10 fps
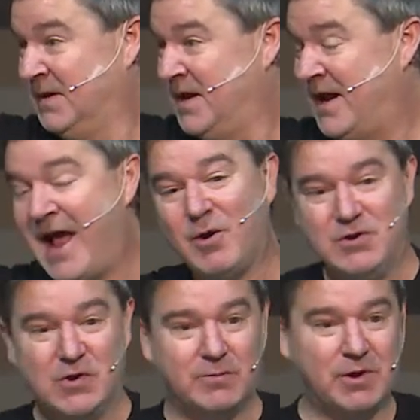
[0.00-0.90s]
Now
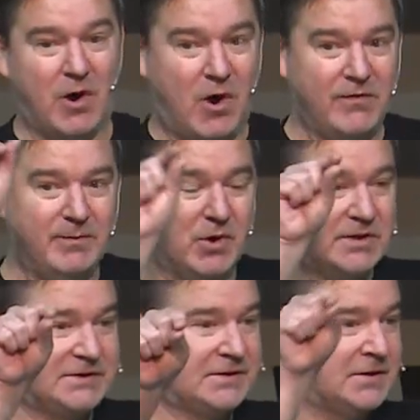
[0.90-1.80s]
you can put all the
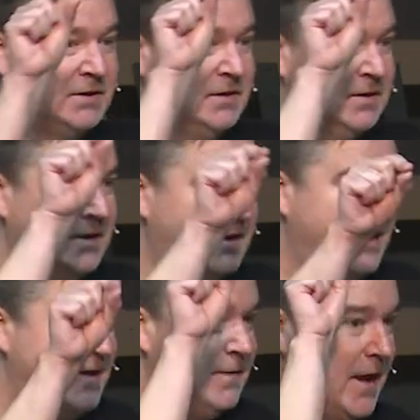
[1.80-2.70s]
books
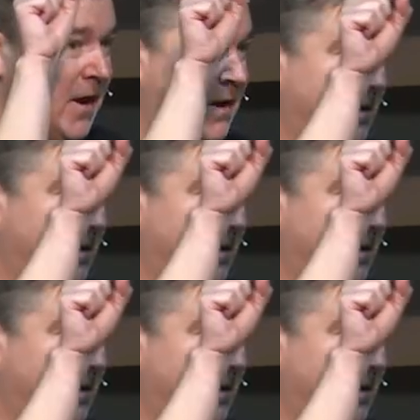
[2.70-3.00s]
in there